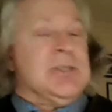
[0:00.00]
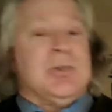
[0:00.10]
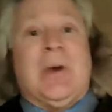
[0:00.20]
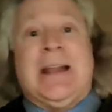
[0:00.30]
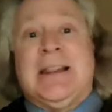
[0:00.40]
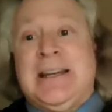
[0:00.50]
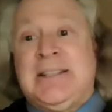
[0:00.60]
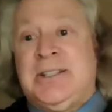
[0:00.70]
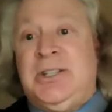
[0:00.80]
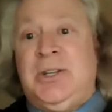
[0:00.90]
So what I'd like
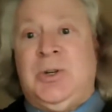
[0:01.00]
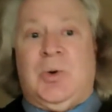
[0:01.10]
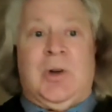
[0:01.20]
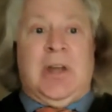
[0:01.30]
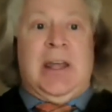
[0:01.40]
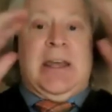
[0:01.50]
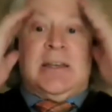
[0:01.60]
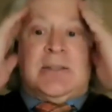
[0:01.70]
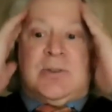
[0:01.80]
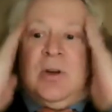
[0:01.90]
to do
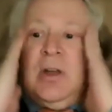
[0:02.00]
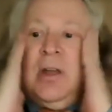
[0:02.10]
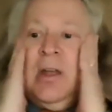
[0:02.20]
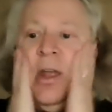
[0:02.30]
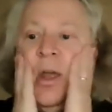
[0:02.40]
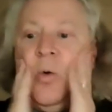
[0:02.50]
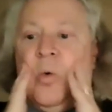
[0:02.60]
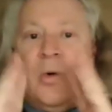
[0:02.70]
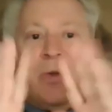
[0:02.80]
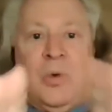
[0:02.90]
is,
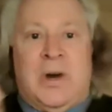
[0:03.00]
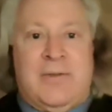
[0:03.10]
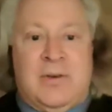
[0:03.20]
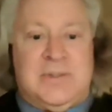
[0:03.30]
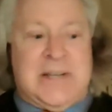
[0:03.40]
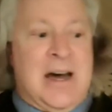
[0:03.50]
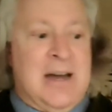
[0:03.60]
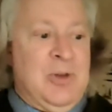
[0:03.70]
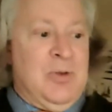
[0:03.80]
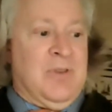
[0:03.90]
with whatever
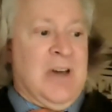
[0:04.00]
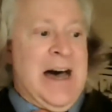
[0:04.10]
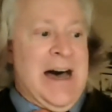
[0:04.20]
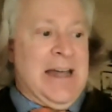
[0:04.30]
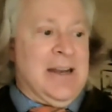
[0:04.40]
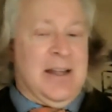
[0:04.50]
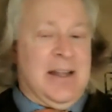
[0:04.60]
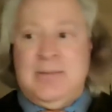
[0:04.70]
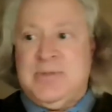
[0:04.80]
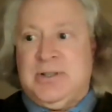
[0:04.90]
time you've got, and
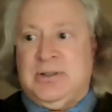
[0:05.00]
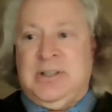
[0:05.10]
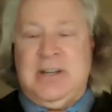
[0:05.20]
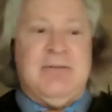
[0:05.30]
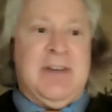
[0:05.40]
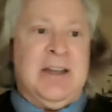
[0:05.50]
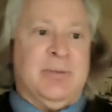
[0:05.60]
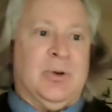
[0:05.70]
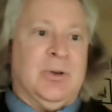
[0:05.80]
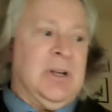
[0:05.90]
I'm certainly
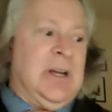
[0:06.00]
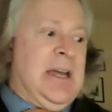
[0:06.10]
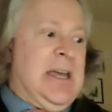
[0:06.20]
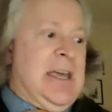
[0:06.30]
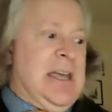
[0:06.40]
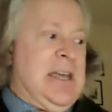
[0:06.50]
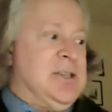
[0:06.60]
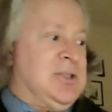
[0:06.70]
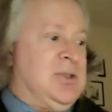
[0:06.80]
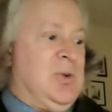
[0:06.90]
available,
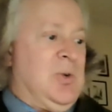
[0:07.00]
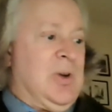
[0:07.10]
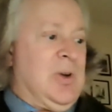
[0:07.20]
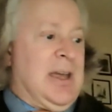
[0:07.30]
is to